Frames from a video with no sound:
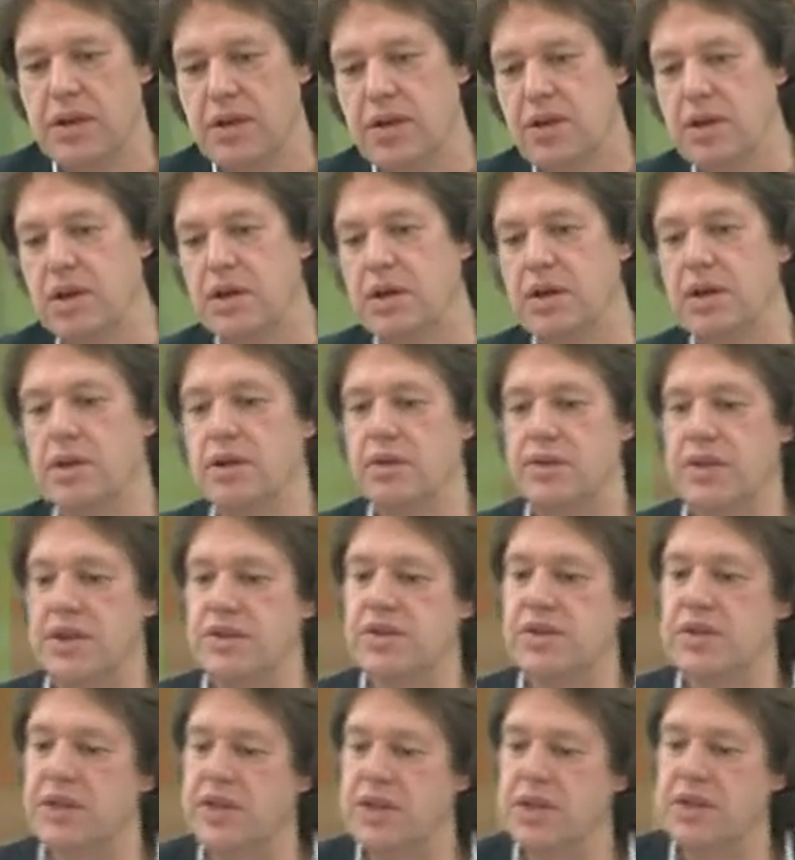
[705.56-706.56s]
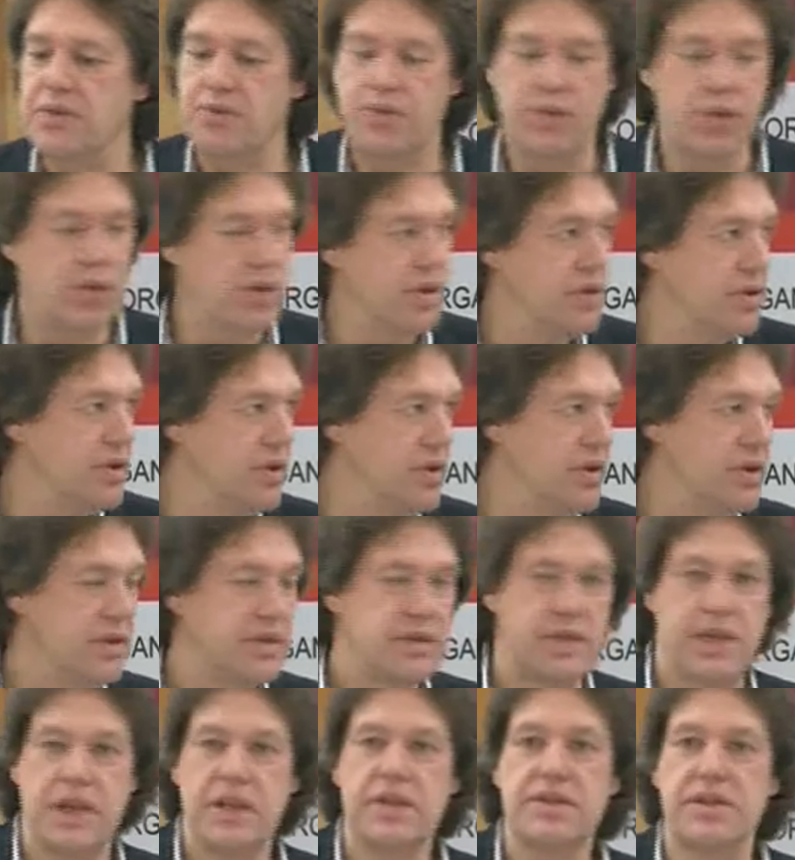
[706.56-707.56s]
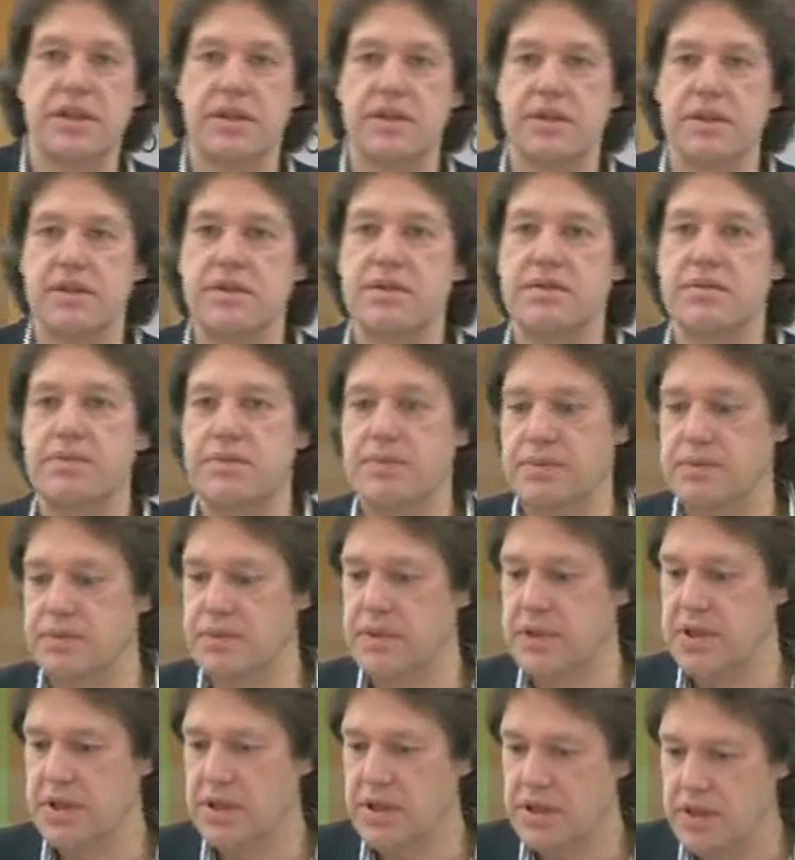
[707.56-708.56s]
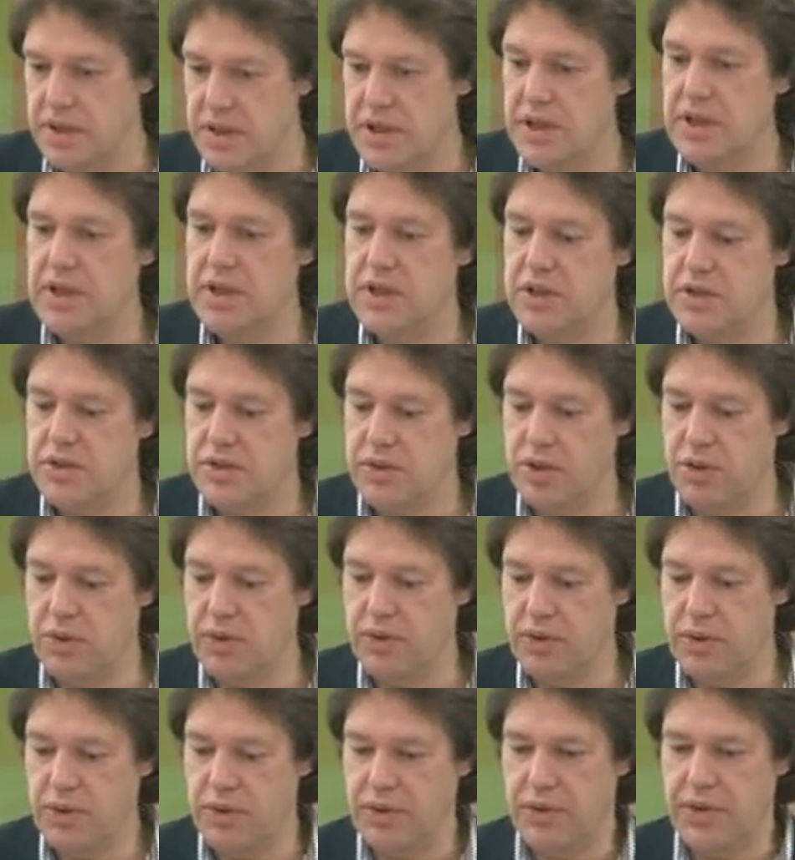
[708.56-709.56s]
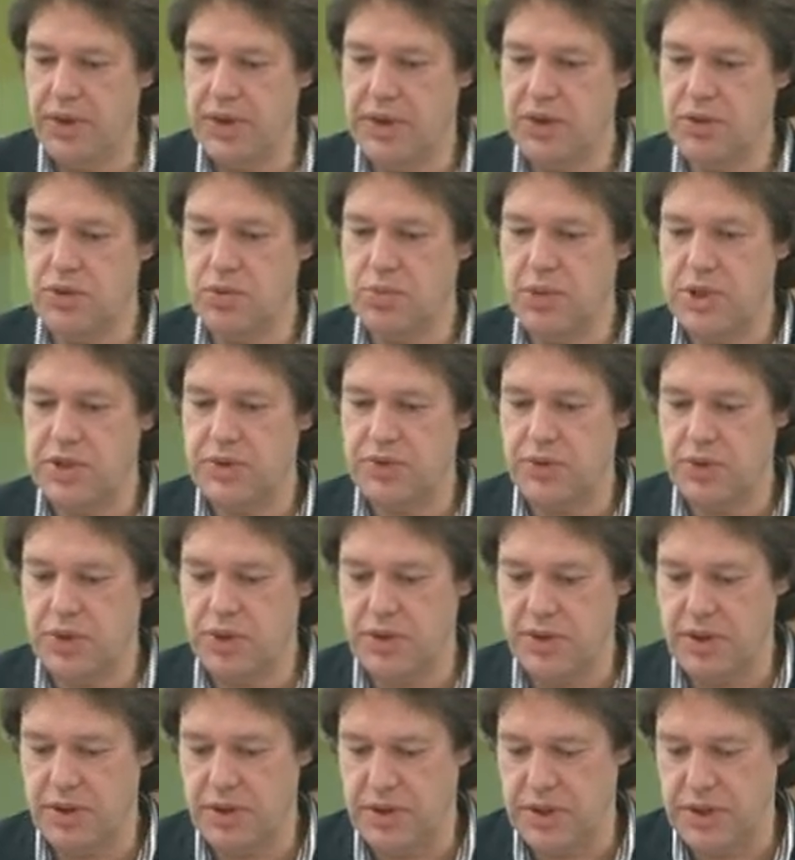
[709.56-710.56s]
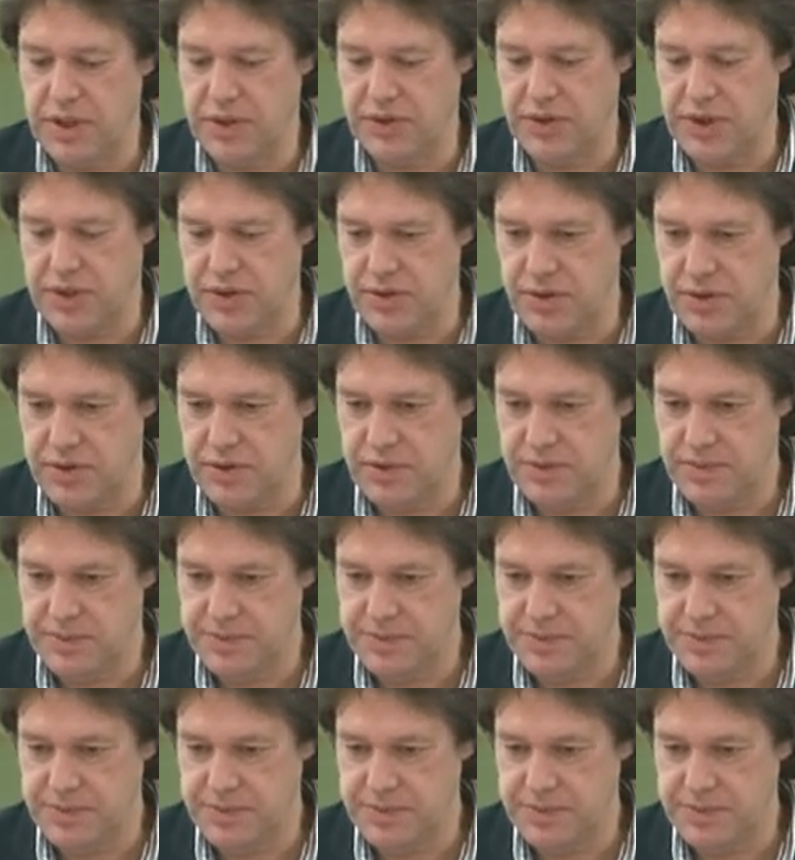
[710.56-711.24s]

there's a need for telecenters. So thank you so much for your attention.